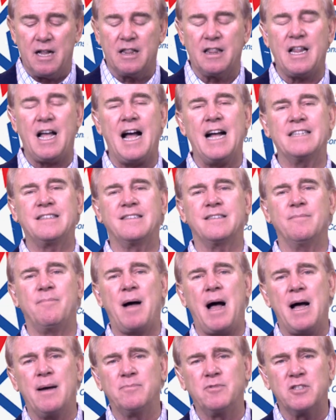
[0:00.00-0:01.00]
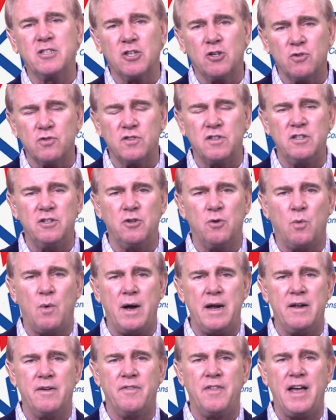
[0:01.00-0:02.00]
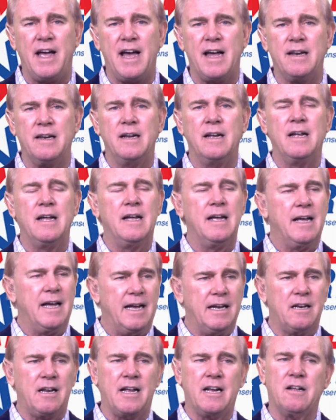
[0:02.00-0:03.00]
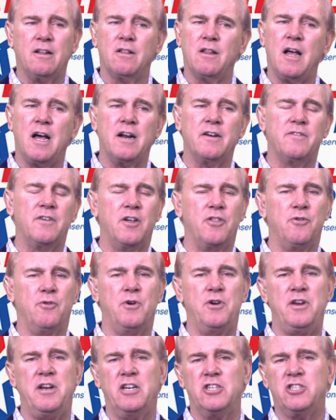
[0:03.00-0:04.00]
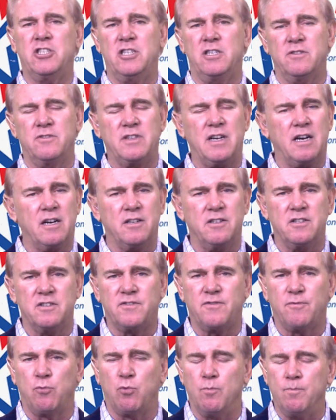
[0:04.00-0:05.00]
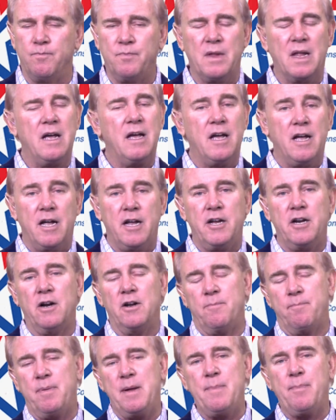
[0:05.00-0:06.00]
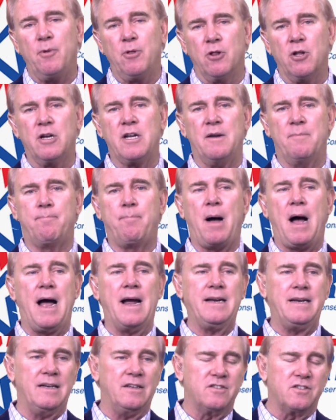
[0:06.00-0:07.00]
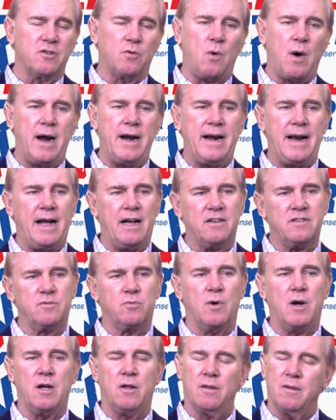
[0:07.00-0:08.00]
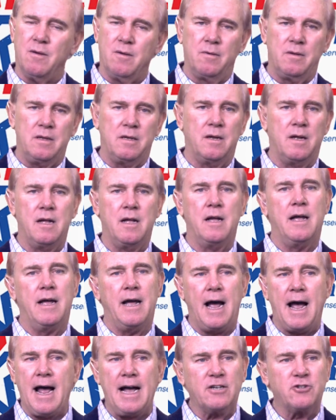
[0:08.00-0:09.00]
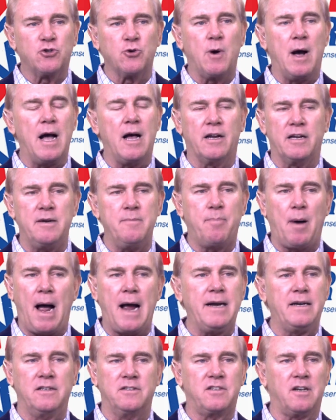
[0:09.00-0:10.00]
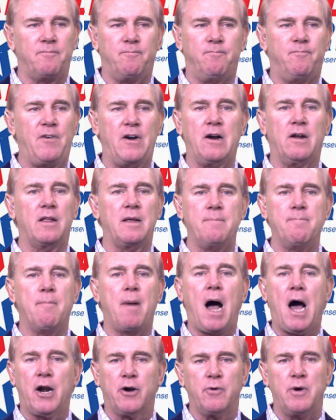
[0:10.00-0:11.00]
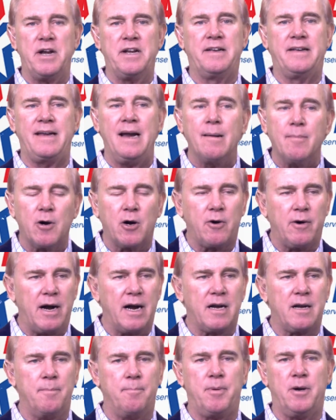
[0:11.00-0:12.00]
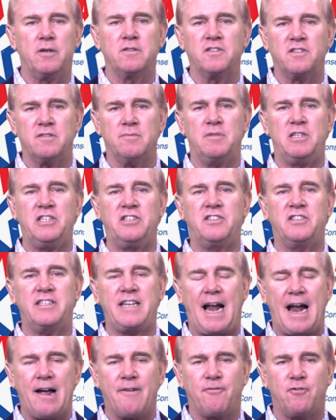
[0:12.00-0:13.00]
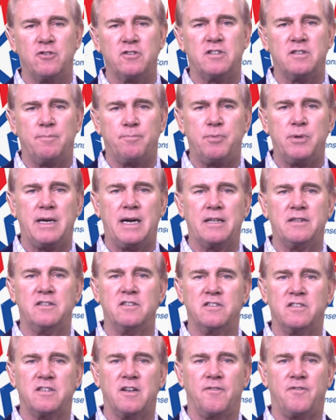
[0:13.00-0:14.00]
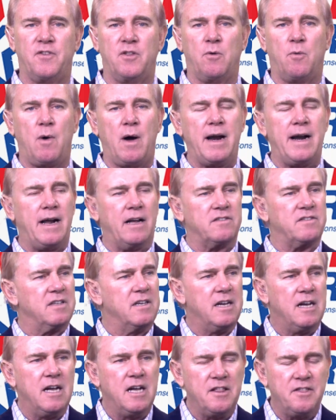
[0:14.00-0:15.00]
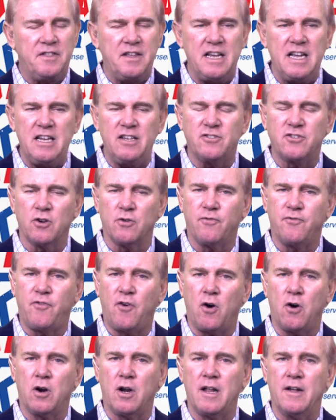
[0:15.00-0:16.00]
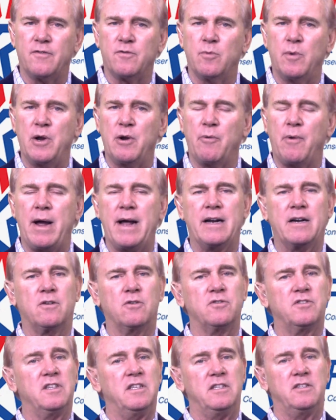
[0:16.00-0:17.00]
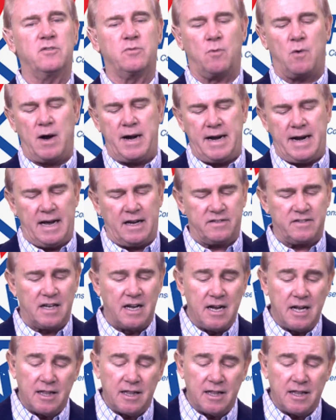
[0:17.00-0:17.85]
Lots of obstacles in the way of that. And like a lot of other initiatives out of this, people look at Biden as the White House. Well, in actuality, Biden is a fairly moderate Democrat compared to some of these staffers that put out this stuff in the White House. These are far left-wing radicals in his White House.